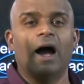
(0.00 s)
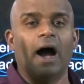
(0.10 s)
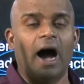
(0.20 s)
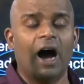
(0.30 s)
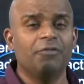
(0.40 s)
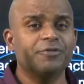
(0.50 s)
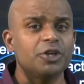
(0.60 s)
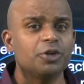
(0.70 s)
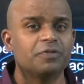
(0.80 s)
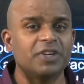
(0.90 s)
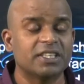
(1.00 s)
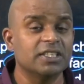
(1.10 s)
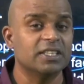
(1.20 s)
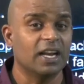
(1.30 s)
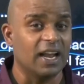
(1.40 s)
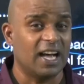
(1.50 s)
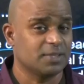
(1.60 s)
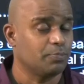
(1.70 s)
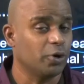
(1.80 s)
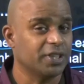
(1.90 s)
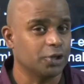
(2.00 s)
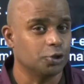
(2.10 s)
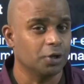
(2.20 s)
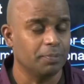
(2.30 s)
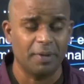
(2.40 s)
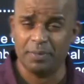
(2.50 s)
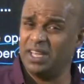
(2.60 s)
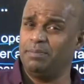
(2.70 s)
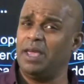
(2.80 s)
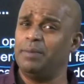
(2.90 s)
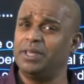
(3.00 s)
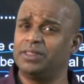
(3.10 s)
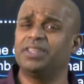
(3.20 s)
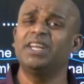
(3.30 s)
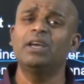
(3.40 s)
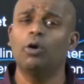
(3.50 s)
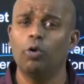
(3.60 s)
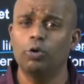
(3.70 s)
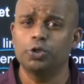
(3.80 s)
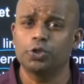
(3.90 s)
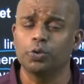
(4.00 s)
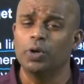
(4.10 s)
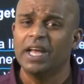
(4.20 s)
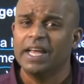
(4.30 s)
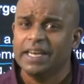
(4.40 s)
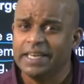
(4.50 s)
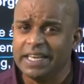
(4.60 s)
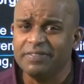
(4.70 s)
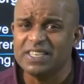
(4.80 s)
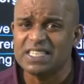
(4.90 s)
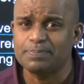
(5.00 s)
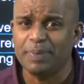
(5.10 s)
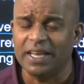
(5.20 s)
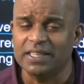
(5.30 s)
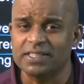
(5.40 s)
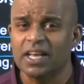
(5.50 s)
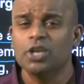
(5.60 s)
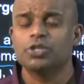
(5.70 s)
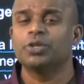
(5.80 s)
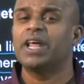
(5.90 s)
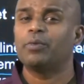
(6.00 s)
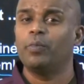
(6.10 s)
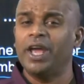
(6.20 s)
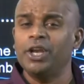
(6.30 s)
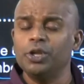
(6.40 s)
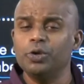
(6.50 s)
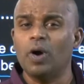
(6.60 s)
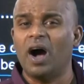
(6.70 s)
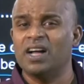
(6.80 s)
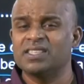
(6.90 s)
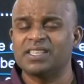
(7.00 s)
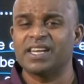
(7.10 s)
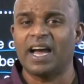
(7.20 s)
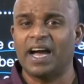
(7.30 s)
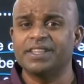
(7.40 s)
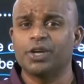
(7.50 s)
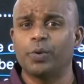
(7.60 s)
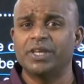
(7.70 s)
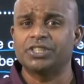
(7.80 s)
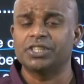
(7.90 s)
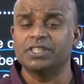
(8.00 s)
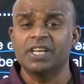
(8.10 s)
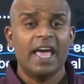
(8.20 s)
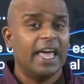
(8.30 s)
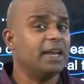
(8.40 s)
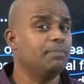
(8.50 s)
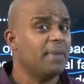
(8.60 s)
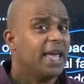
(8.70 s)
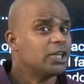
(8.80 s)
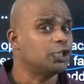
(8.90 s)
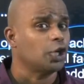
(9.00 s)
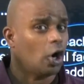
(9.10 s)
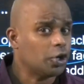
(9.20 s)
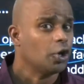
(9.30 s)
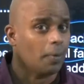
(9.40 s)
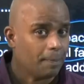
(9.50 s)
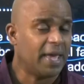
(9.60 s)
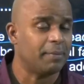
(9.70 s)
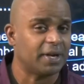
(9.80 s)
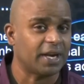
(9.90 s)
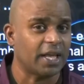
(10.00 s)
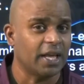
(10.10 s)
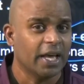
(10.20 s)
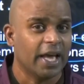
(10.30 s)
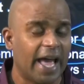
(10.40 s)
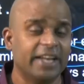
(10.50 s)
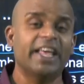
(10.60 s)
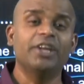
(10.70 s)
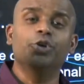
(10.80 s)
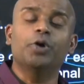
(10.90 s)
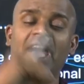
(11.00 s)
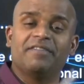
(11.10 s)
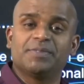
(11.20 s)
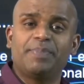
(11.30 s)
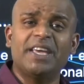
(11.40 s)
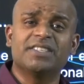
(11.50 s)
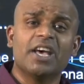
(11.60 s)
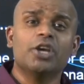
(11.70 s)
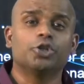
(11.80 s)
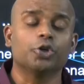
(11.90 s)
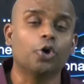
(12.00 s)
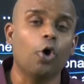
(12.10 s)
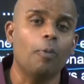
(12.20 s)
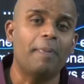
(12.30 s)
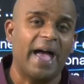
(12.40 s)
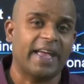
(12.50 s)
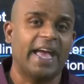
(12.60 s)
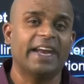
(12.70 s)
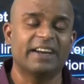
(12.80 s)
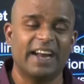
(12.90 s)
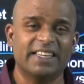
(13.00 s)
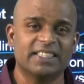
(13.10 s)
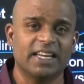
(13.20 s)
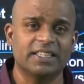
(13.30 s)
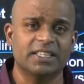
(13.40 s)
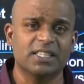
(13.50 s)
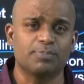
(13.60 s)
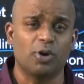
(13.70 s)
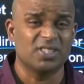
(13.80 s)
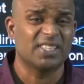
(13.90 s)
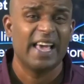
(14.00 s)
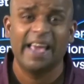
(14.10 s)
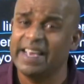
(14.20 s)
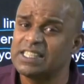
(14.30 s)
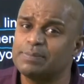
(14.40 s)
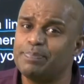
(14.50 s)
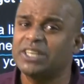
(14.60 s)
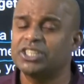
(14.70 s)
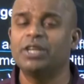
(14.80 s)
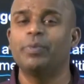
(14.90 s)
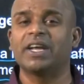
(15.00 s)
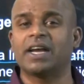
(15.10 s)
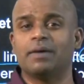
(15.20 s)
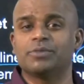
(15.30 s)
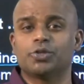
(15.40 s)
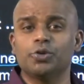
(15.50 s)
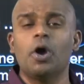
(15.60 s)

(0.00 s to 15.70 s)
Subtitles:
After you've written the last point that you remember, it may be 3 or 2, leave a space so that when you're answering other questions, it may jog your memory and then you have space to go back and write another response, especially when it comes to